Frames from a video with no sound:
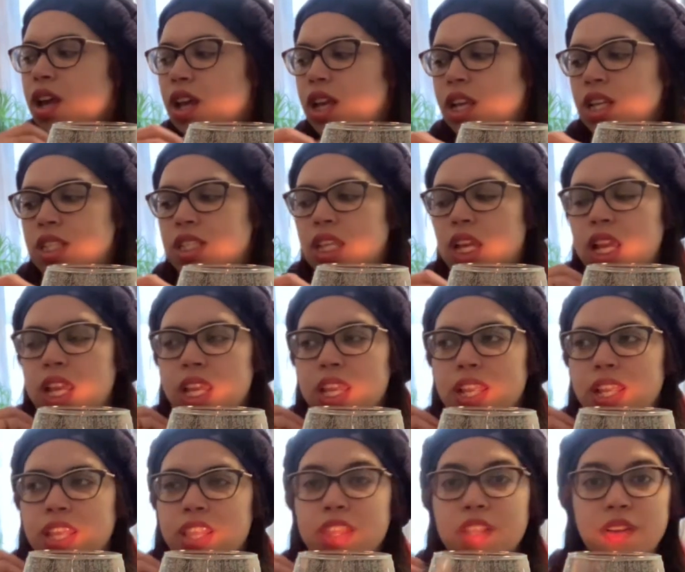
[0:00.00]
it's
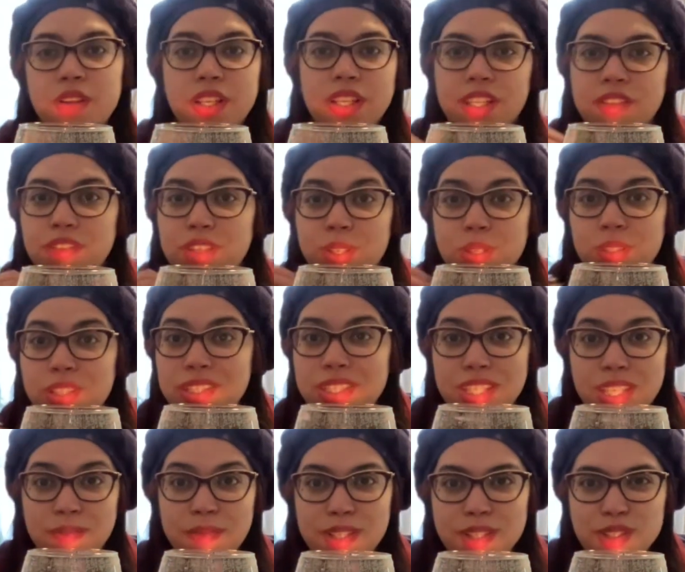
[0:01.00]
like they're giving you the
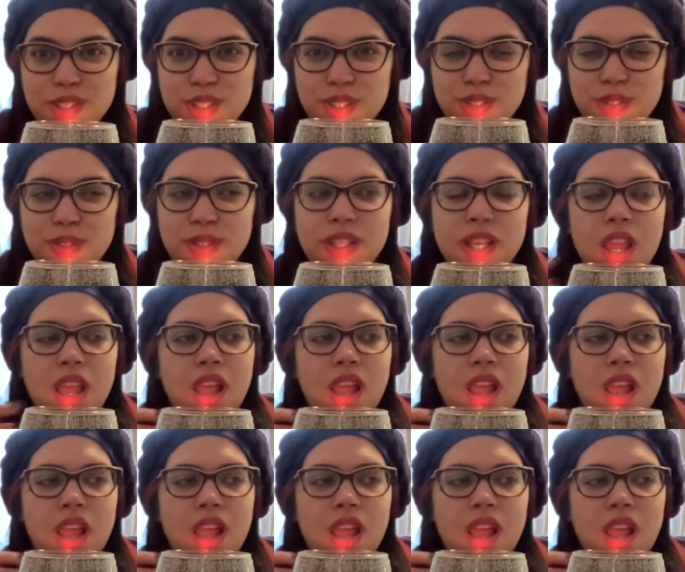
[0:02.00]
same excuse.